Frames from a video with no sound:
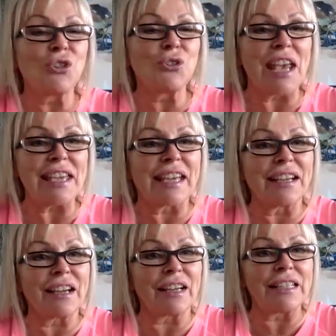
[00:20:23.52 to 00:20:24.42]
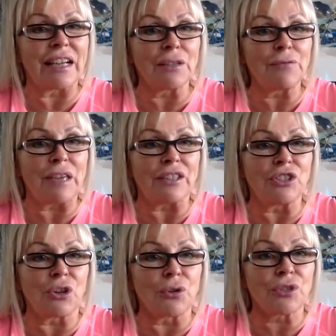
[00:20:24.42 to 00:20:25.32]
you take an elevated
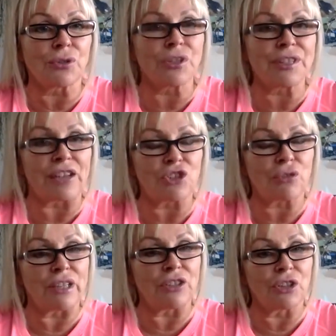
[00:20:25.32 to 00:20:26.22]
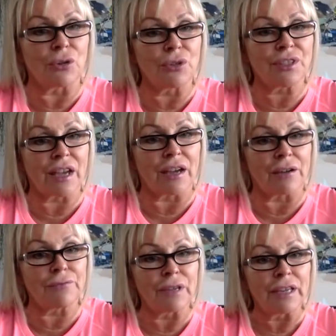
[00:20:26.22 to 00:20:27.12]
dose or a saturated dose
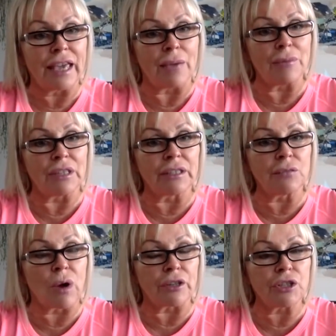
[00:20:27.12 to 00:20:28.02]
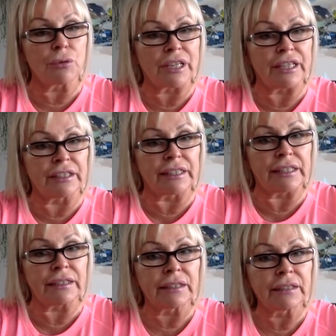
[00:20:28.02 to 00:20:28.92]
of EMULIN while you were
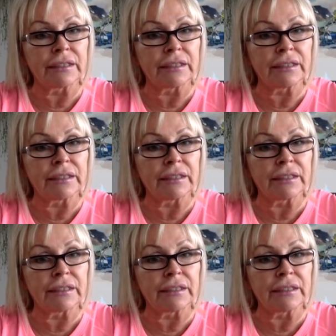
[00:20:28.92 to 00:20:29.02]
healing?